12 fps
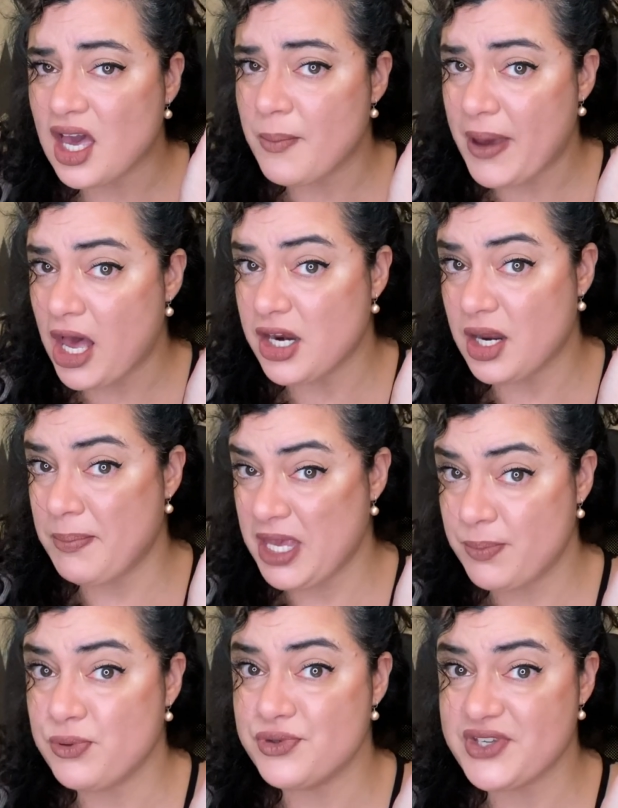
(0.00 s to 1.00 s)
about
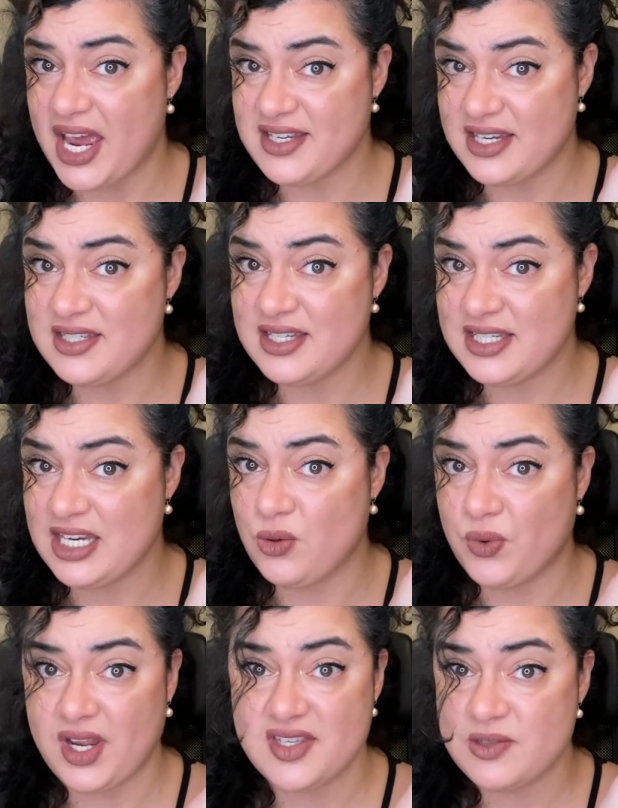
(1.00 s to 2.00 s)
people's identity
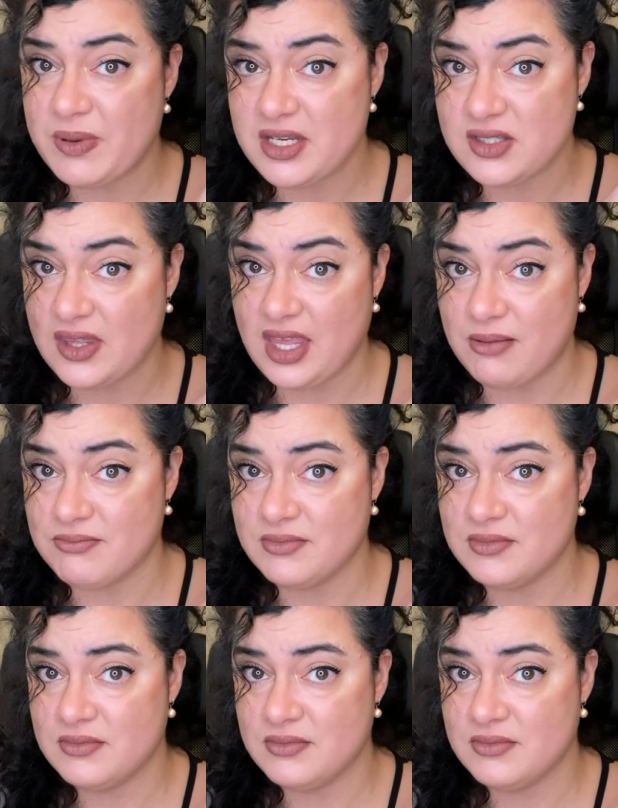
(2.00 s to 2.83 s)
when I speak to them.